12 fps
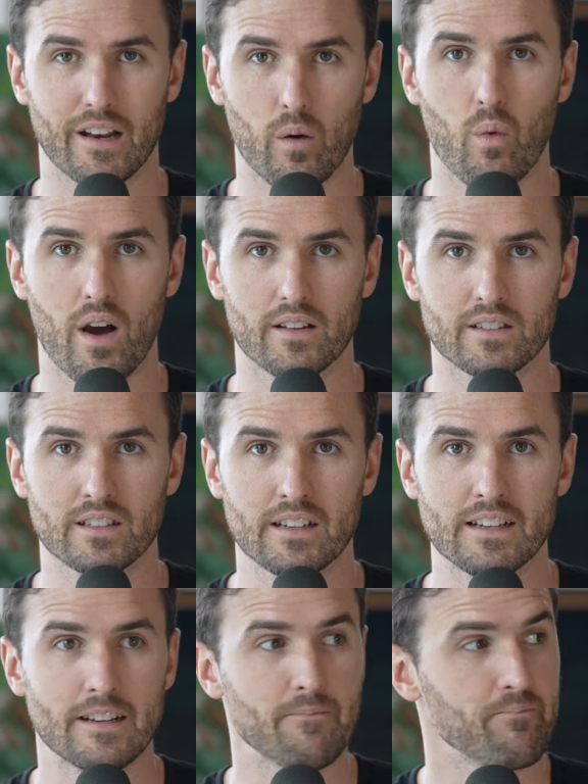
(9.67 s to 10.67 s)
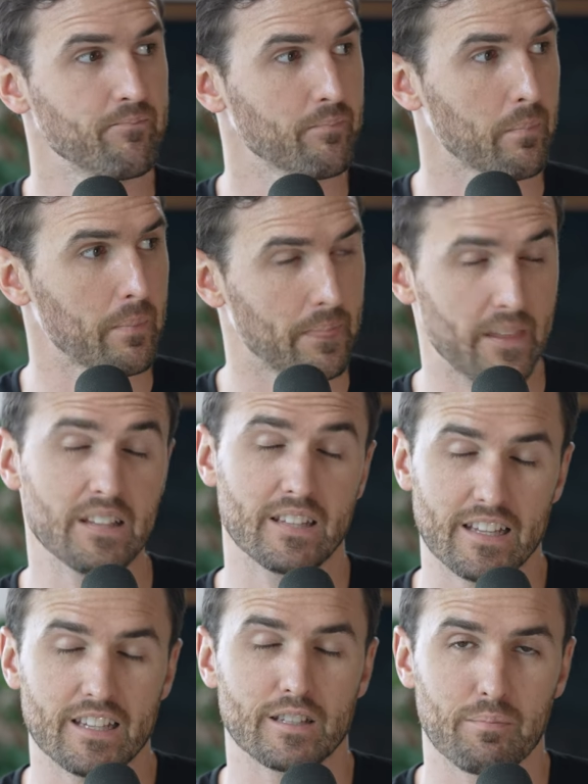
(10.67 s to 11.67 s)
I want. This
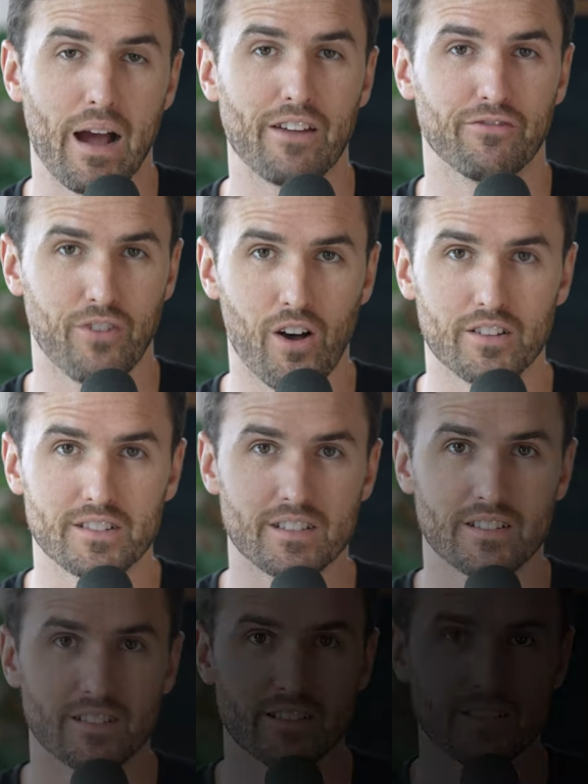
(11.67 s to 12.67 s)
is my fault.